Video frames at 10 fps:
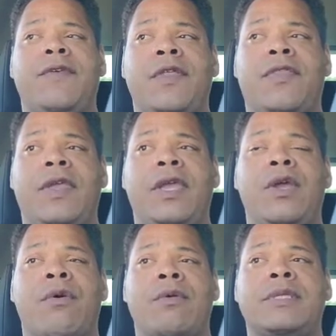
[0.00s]
filthy,
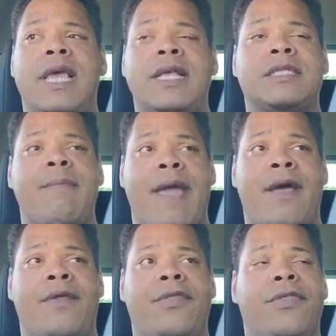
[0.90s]
grotesque
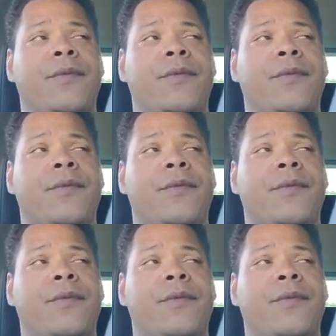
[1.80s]
mouth.